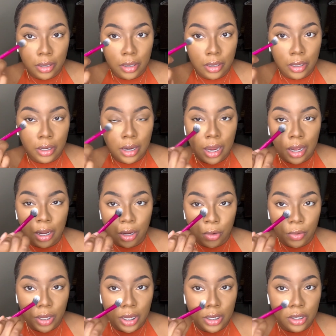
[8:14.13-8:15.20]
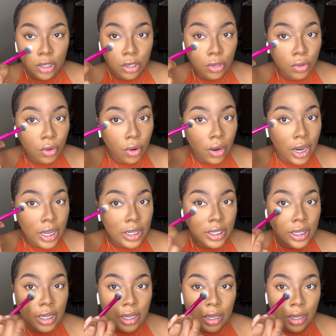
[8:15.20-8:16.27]
not go in too
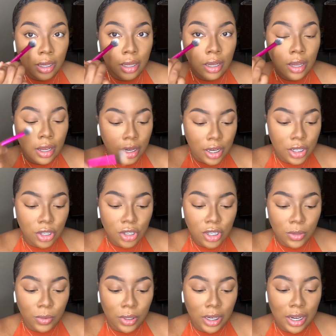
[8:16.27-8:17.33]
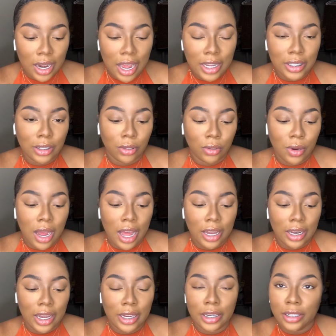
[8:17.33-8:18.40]
crazy because you just want a nice little
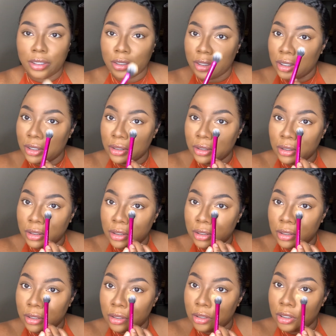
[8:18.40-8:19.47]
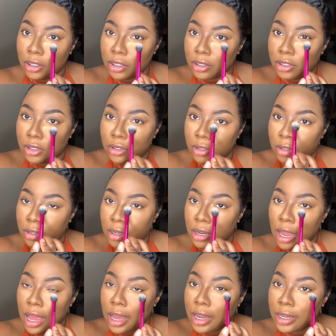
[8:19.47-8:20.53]
highlight under your
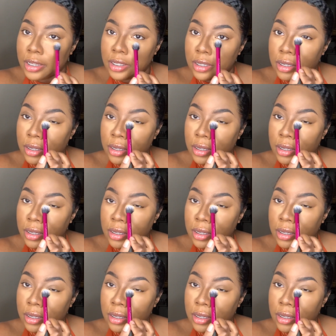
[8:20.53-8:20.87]
eyes,